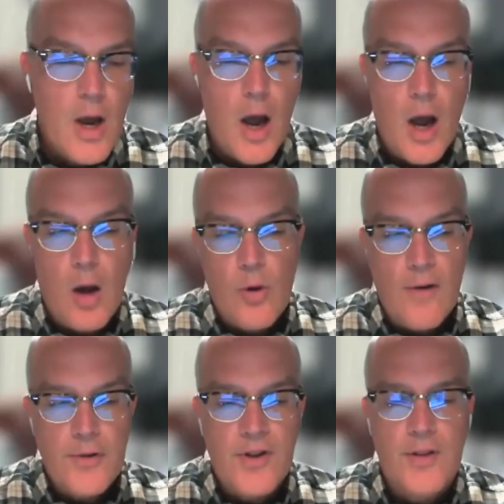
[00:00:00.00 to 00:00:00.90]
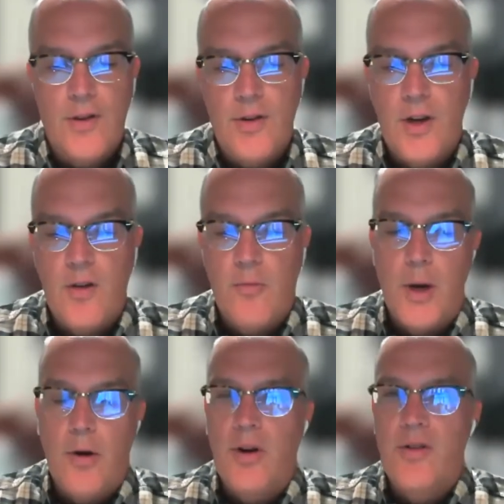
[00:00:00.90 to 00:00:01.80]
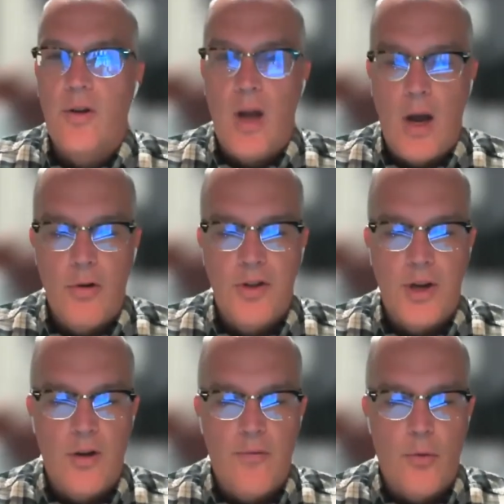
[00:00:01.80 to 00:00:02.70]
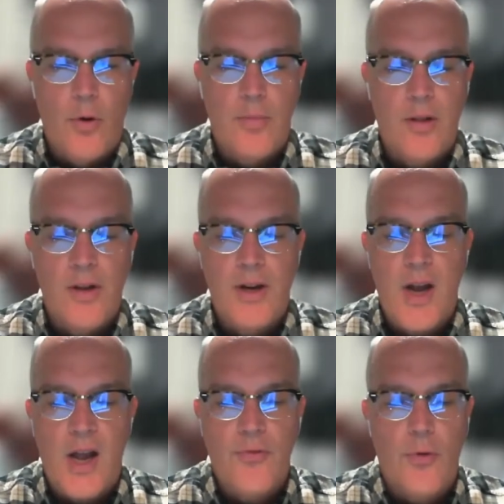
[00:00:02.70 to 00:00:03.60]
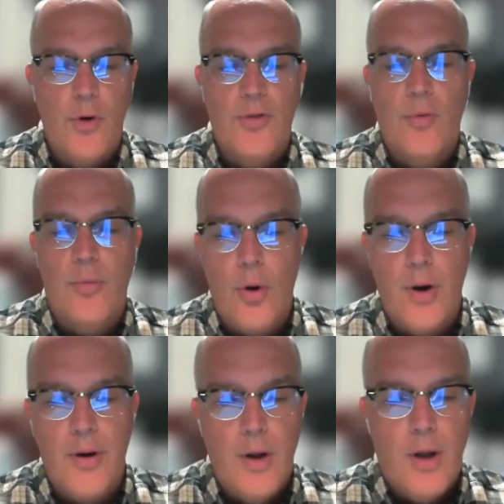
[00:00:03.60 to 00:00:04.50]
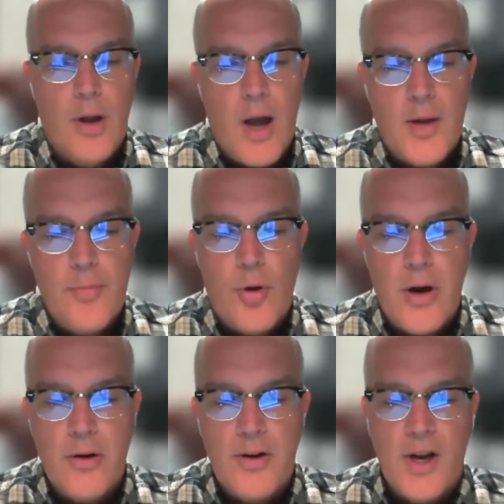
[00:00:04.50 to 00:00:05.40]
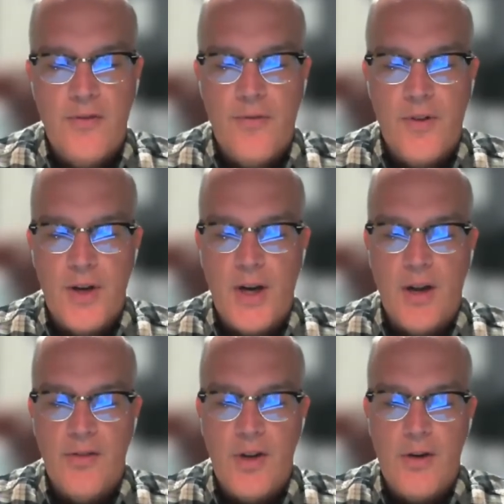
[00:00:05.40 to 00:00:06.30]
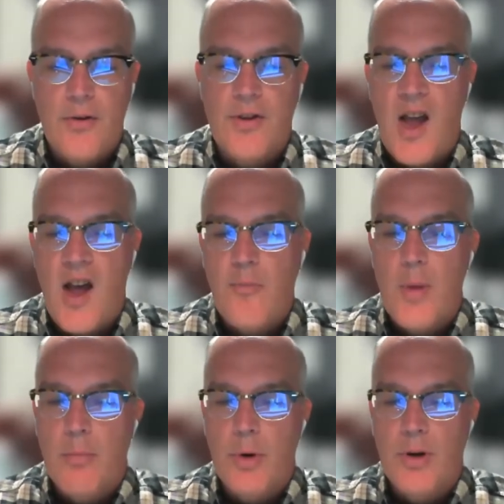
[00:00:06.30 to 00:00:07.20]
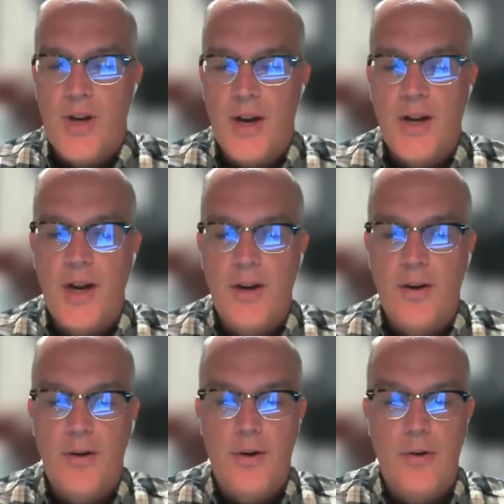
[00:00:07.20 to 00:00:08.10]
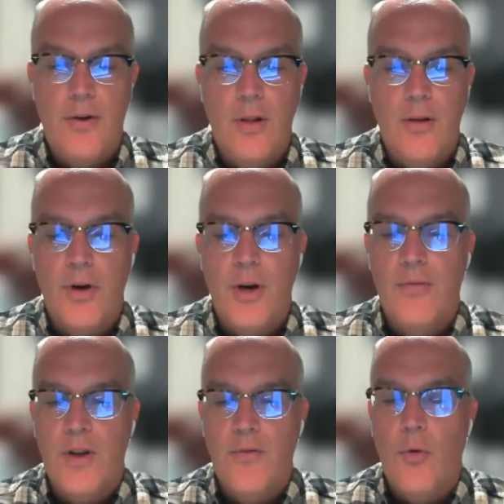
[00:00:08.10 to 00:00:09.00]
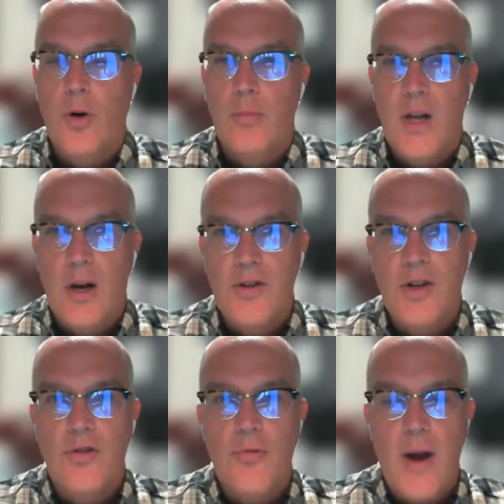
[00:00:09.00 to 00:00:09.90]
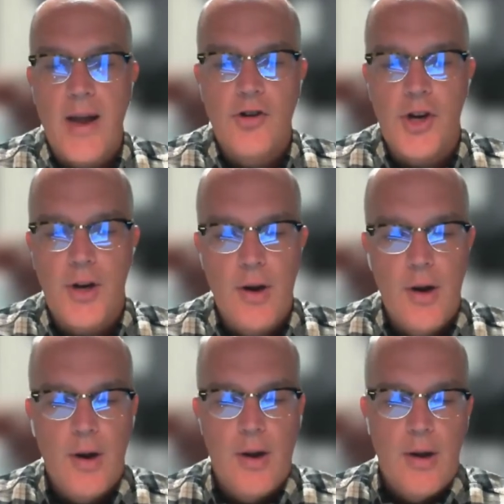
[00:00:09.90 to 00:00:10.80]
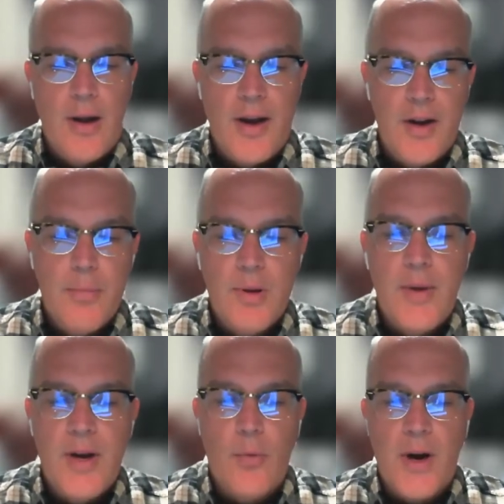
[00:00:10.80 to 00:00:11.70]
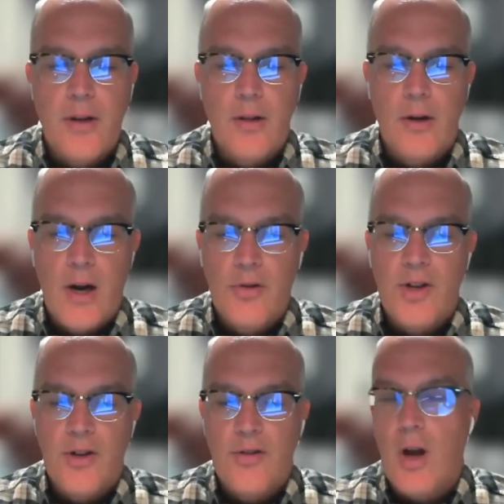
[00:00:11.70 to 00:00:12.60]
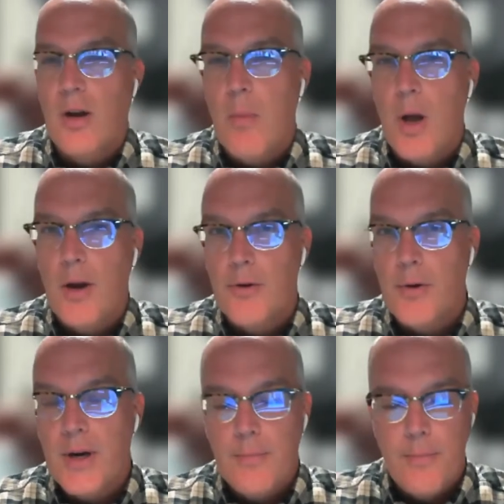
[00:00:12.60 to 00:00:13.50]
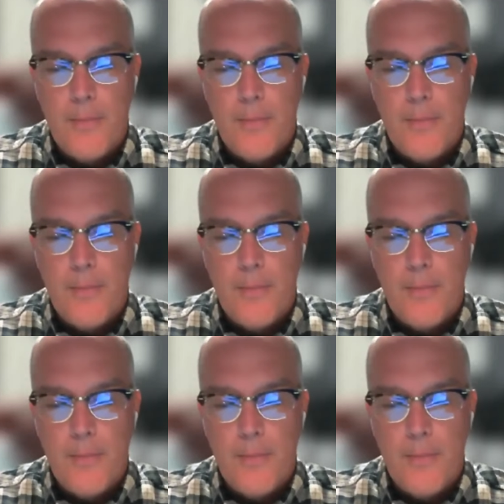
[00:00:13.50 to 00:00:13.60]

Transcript: Referencing the City of Barrie's Housing Affordability Task Force report, I prioritize funding a senior staff member dedicated to delivery of the affordable housing strategy and implementing regular housing stock monitoring.